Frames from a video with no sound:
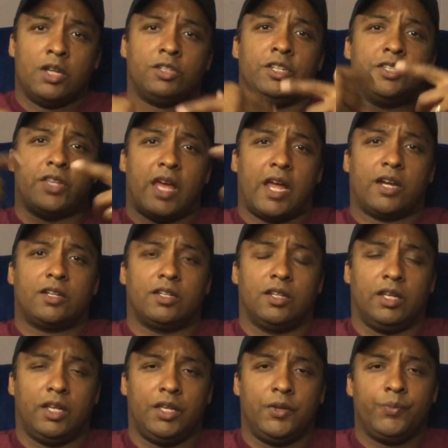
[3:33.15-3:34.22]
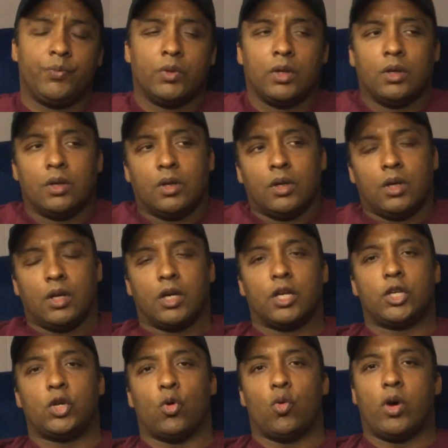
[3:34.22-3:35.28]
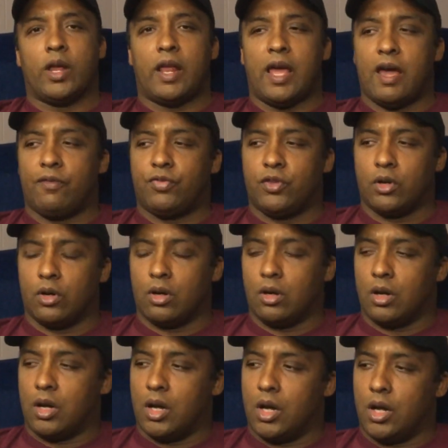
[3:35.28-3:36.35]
She's actually going after